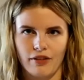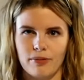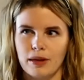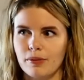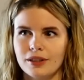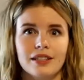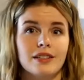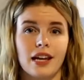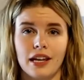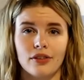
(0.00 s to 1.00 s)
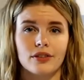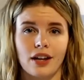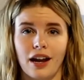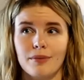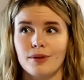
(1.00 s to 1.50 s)
If people need to take their
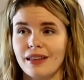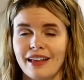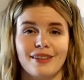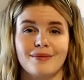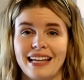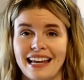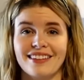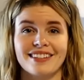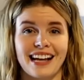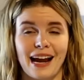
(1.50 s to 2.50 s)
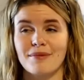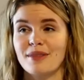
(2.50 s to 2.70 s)
time, you let them take their time.